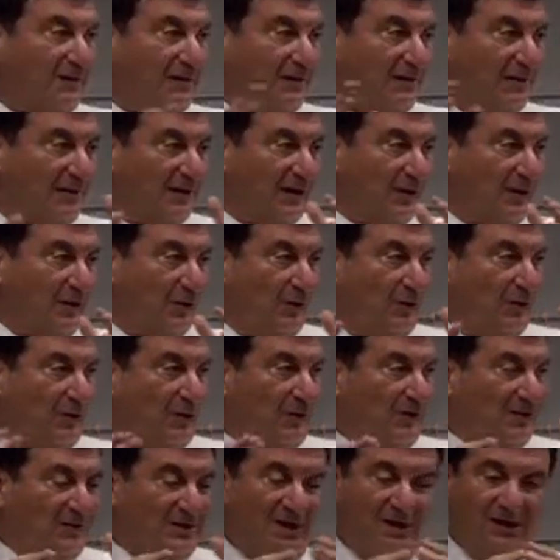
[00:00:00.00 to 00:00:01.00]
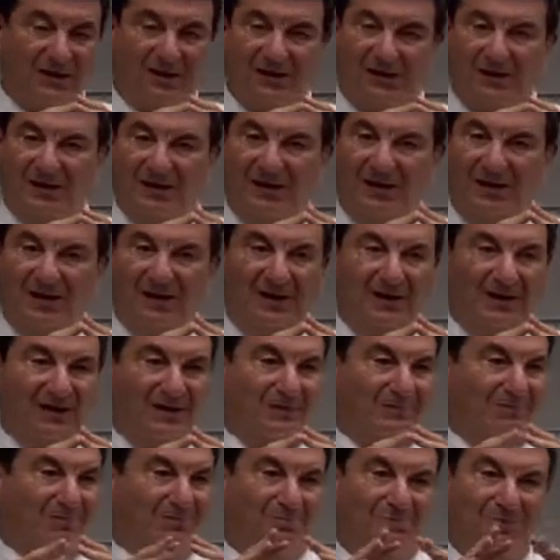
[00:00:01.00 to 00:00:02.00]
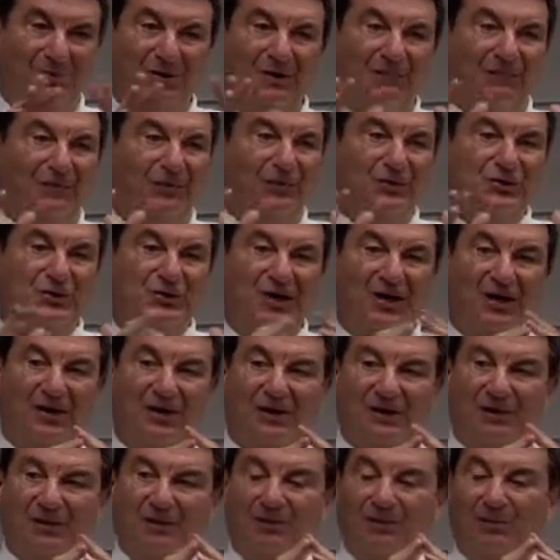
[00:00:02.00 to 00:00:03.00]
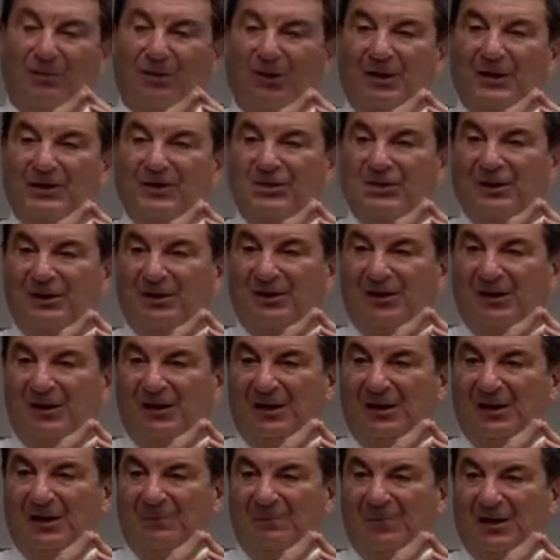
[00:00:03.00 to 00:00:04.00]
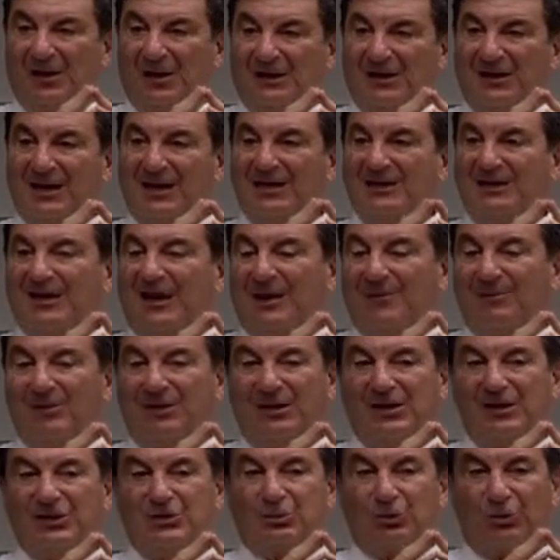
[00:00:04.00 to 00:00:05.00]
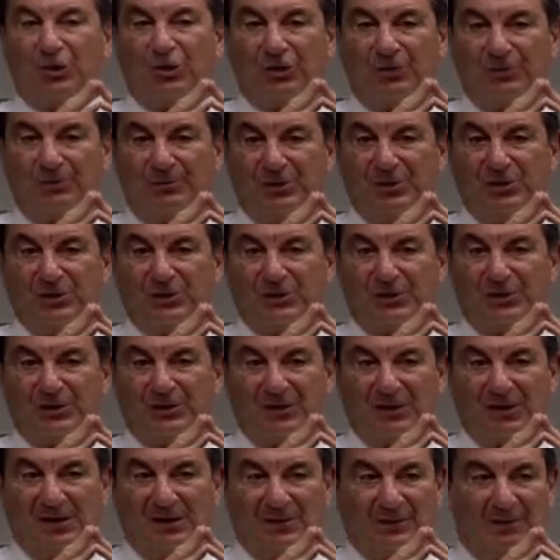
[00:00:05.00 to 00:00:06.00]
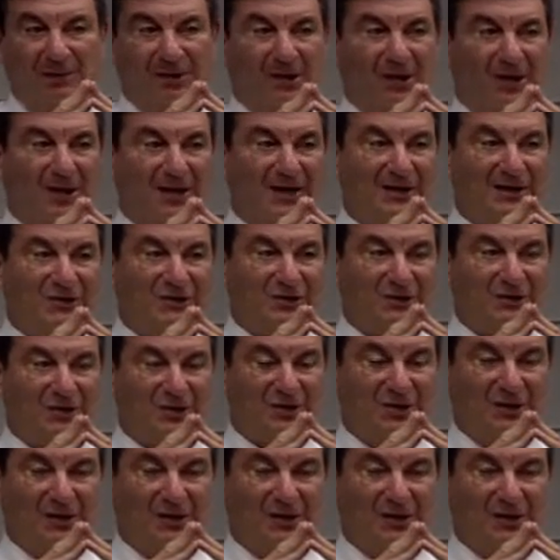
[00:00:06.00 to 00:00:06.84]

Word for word: at that whole area of town. Beautiful new center. It's a place that by daytime kids will learn music. Um, there'll be classes,